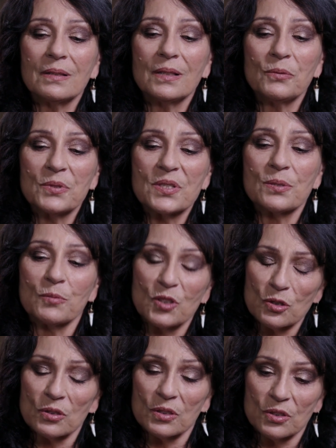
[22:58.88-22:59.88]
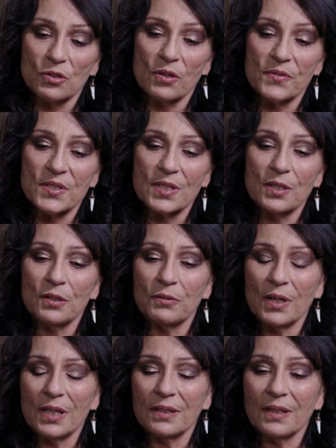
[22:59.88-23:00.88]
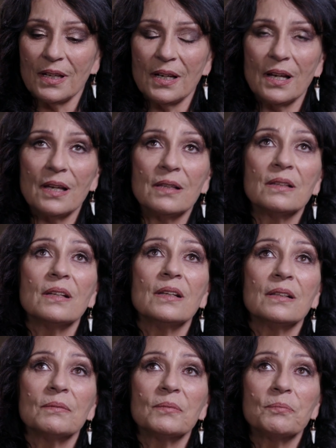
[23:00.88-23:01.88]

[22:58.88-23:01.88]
there was some controversy around that, and then